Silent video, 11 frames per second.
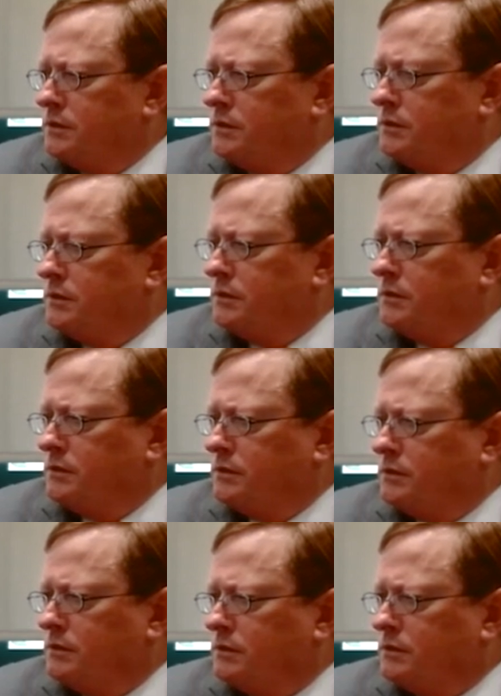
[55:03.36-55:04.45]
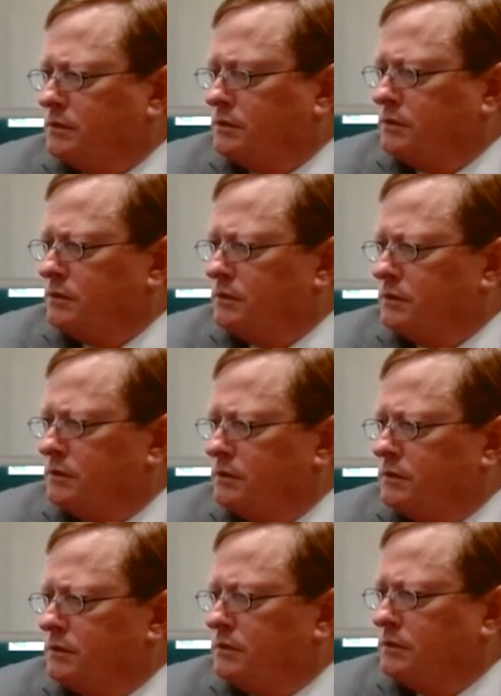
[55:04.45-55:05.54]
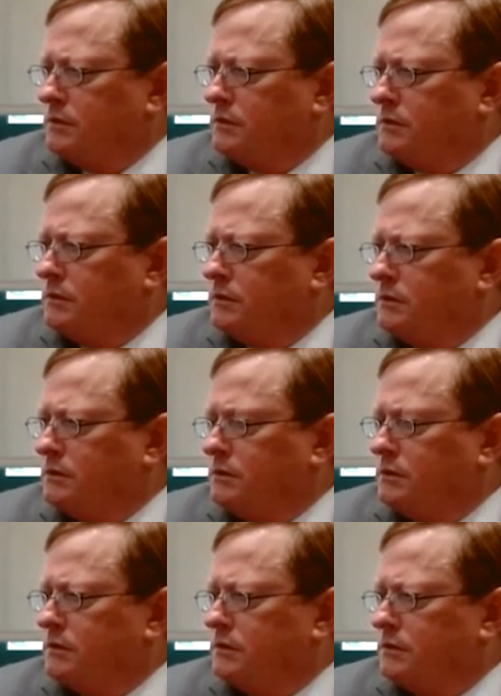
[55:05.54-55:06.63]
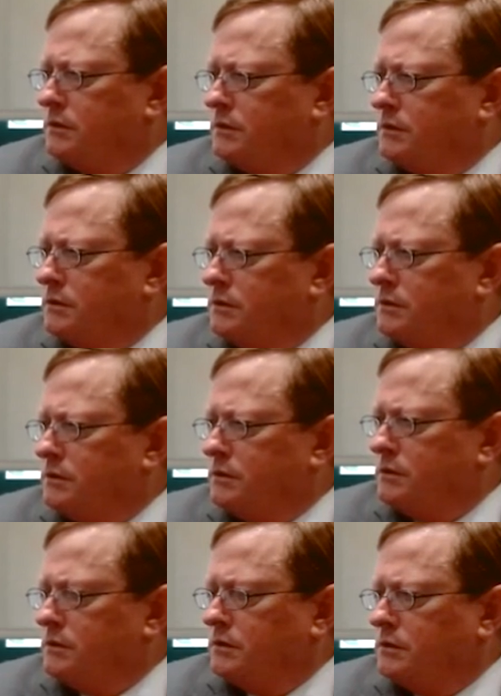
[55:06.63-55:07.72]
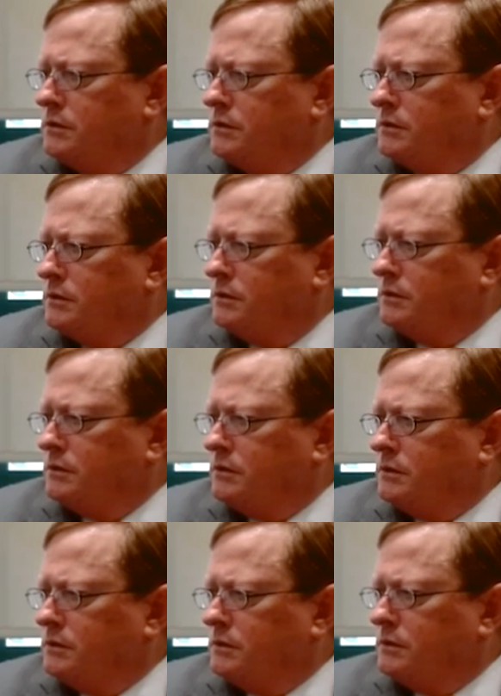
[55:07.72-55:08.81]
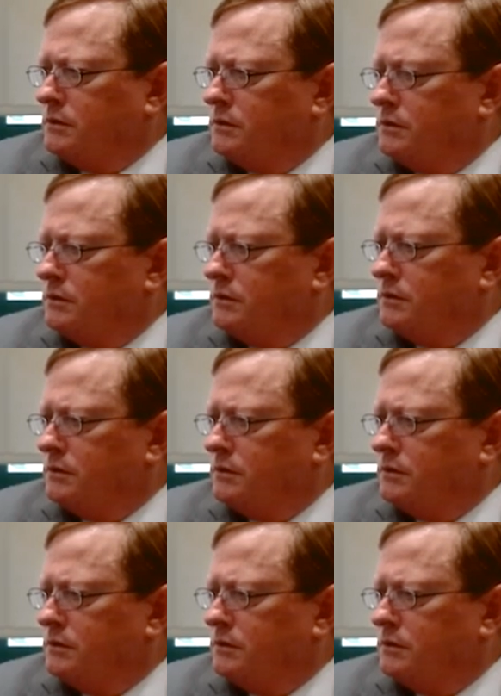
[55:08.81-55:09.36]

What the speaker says: No words are spoken by the person on screen.